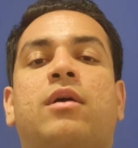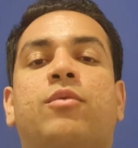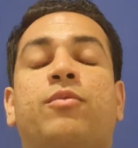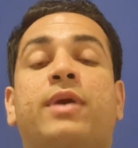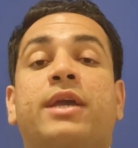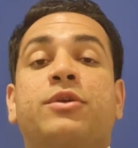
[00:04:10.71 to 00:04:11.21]

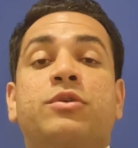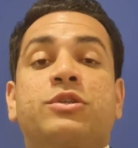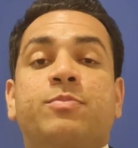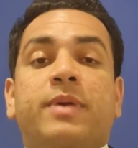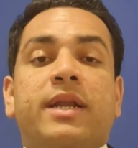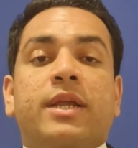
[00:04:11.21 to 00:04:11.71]
where you are
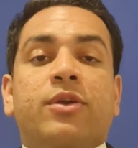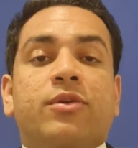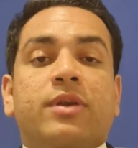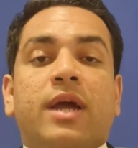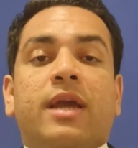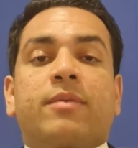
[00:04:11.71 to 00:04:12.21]
spending your
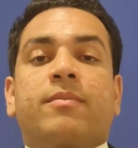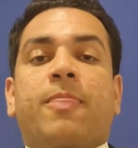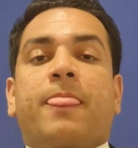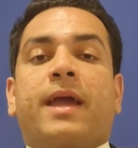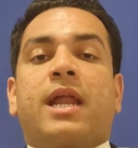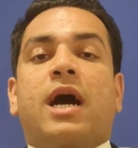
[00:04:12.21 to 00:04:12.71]
time
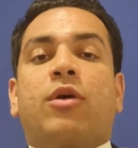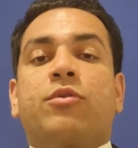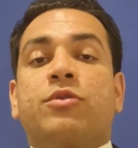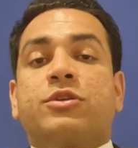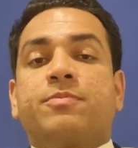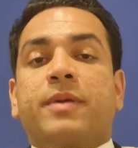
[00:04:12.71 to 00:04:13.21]
and how
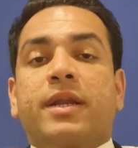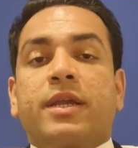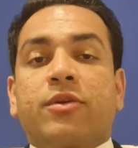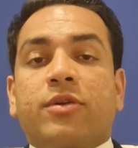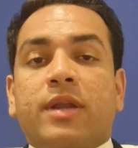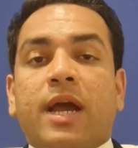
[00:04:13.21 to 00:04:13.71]
you are spending
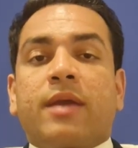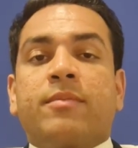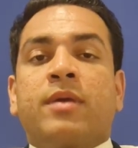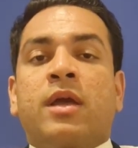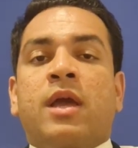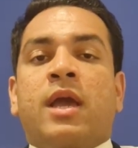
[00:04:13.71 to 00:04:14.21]
your
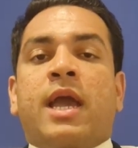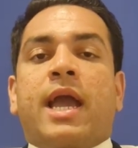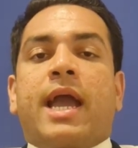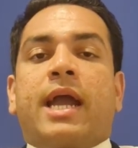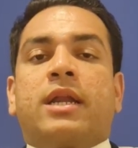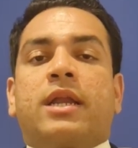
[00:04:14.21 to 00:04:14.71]
time.
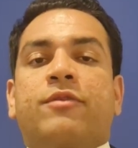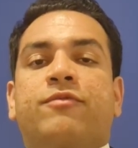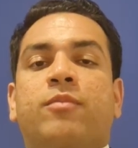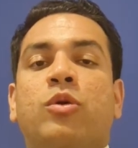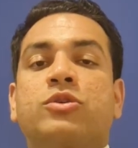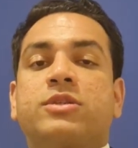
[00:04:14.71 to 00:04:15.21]
And if
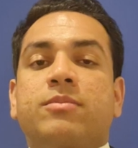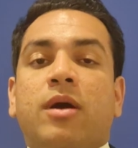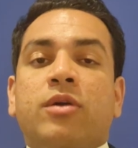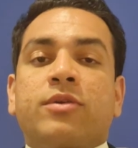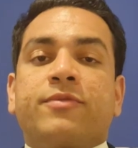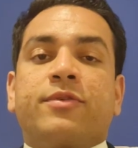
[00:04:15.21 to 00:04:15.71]
most
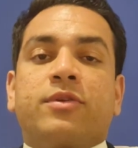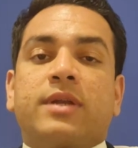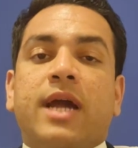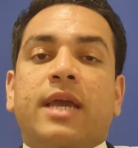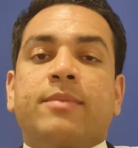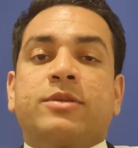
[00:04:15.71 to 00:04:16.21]
amount of your
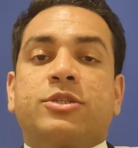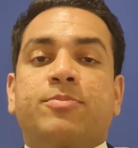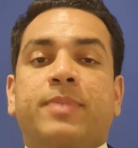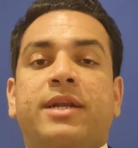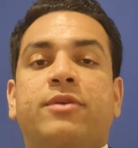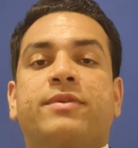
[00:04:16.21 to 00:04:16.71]
time is
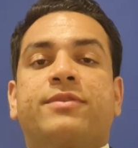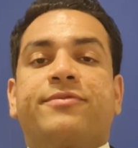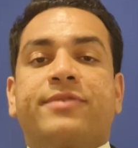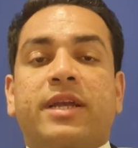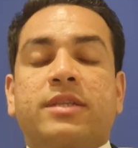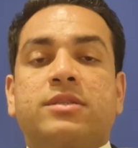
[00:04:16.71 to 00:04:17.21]
spent with
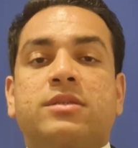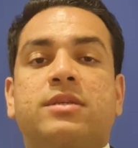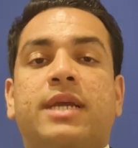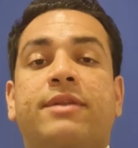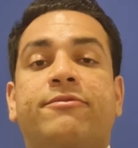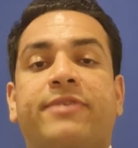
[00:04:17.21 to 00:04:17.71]
friends
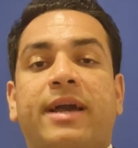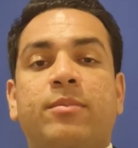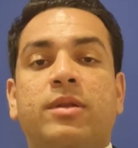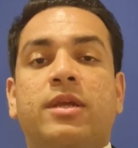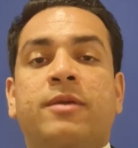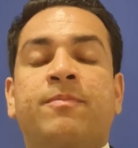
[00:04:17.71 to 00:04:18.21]
and
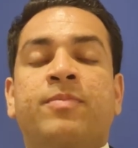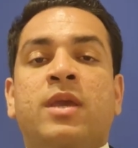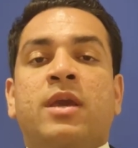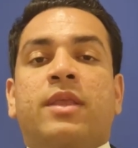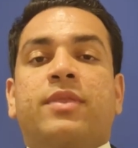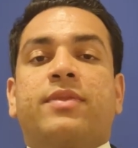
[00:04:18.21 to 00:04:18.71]
family,
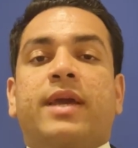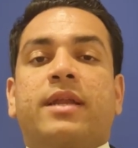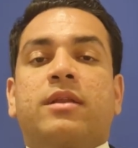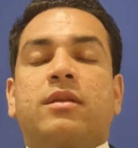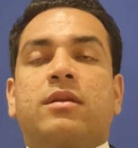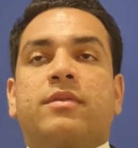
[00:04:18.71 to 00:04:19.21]

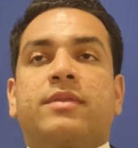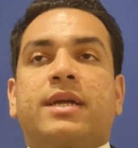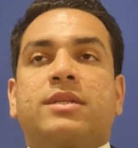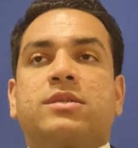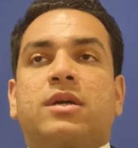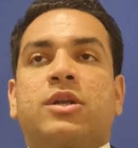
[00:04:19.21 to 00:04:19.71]
then
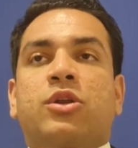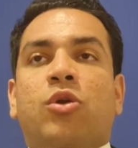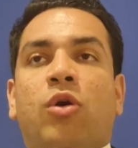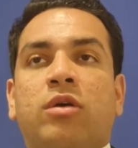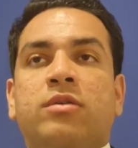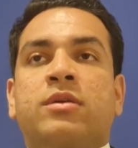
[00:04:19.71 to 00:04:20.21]
that's a
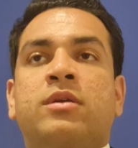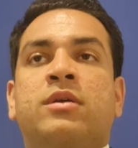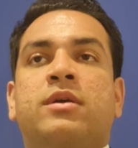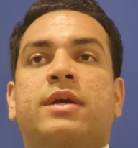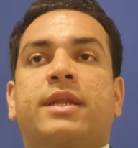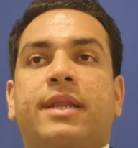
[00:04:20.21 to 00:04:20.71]

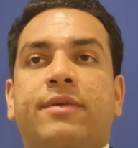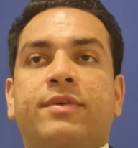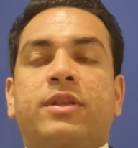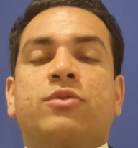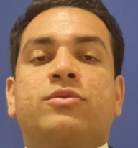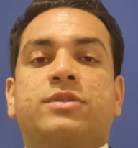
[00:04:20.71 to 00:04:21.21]

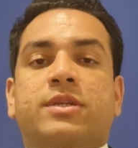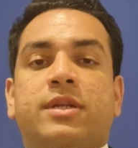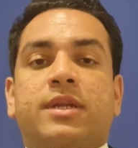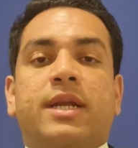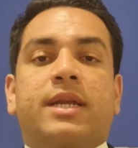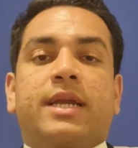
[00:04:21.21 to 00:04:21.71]
non-revenue
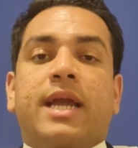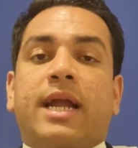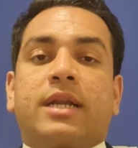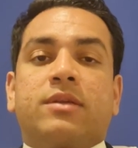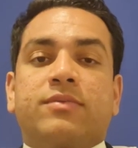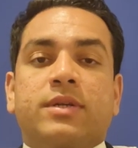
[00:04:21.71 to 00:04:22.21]
generating
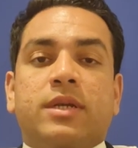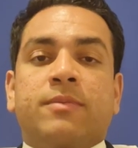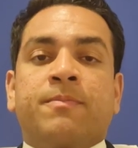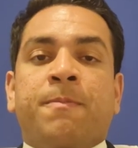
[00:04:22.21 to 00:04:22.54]
activity.